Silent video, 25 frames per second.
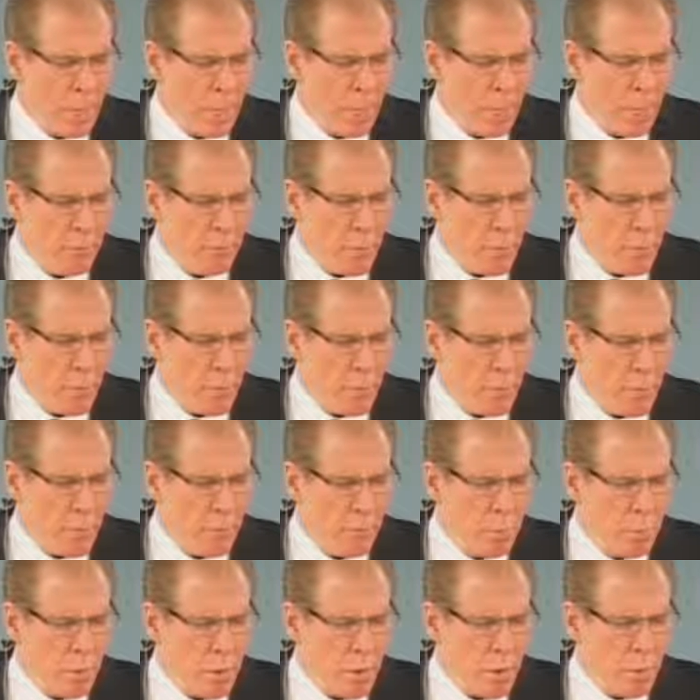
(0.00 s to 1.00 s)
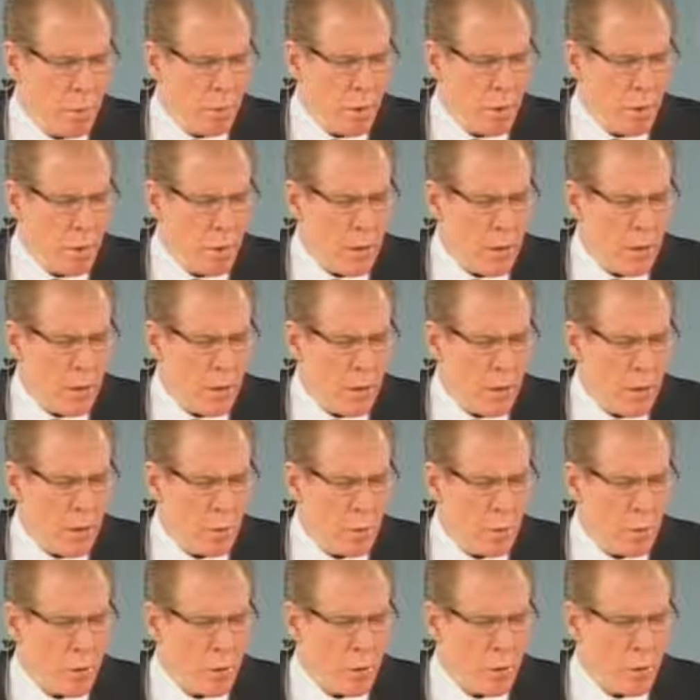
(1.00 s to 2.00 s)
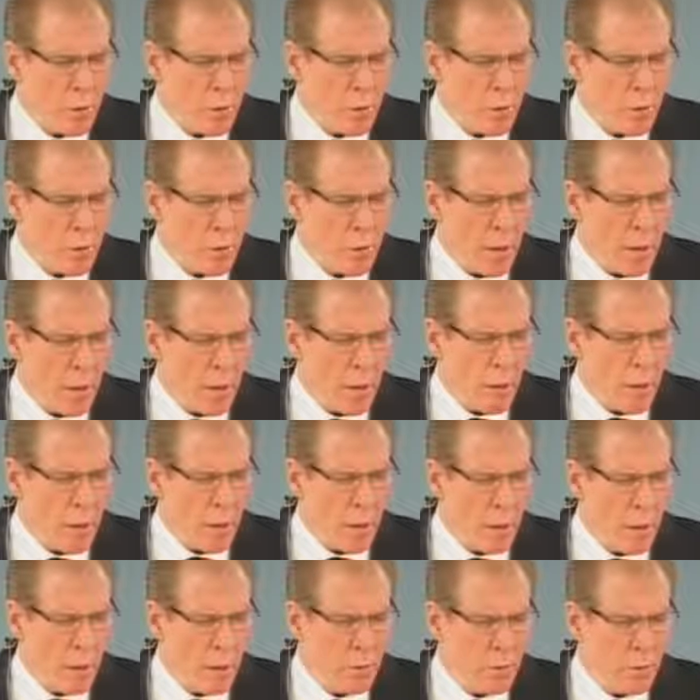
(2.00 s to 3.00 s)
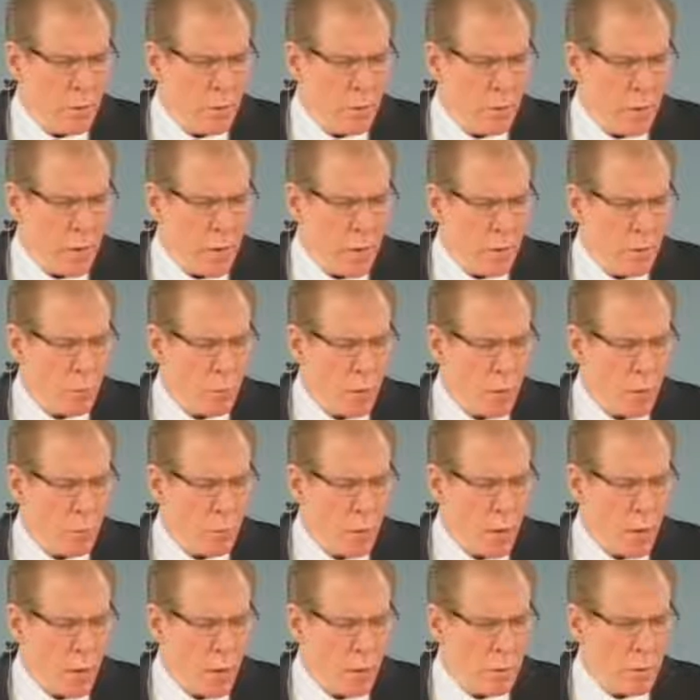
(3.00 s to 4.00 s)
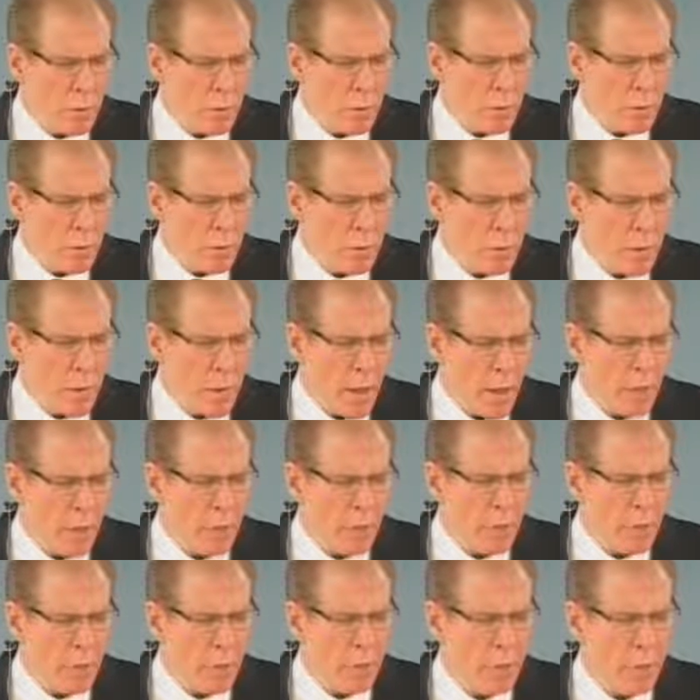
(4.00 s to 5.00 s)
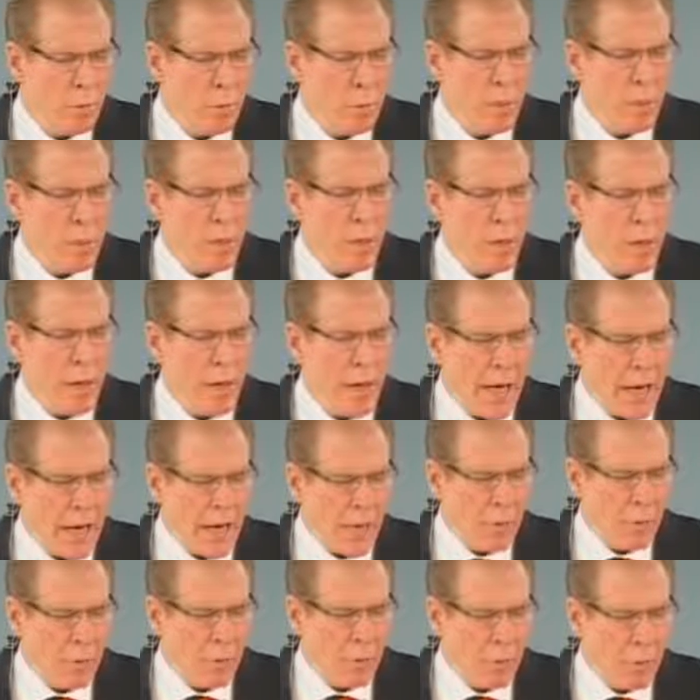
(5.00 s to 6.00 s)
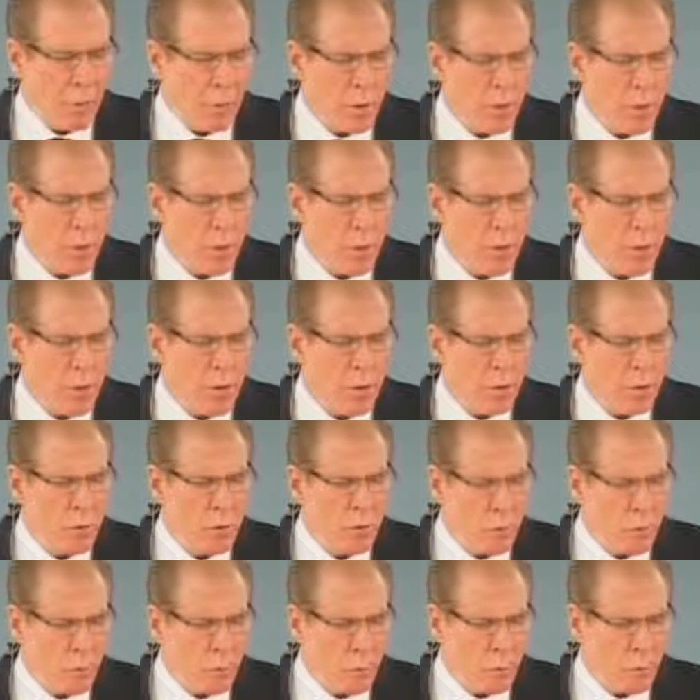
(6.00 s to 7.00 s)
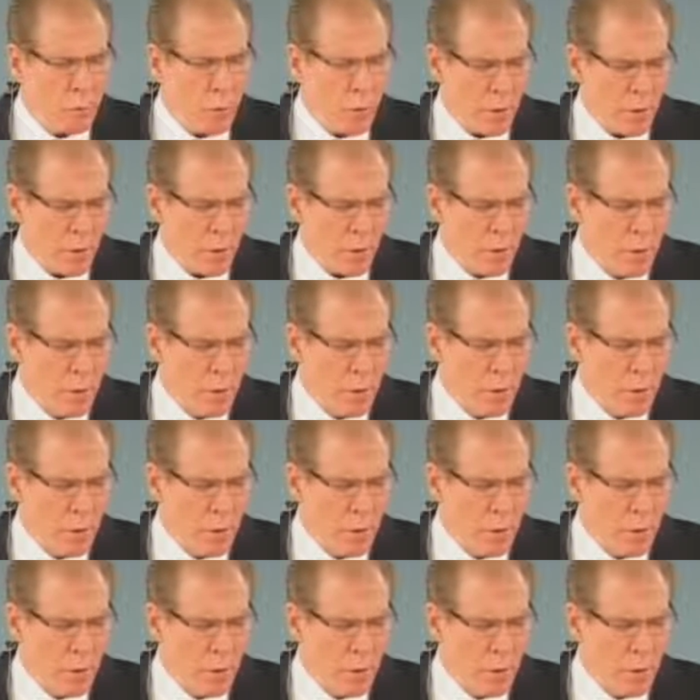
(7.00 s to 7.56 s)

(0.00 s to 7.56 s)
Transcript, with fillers: Father, we know that it is important to learn how to read, to learn how to read well, and to learn how to accurately interpret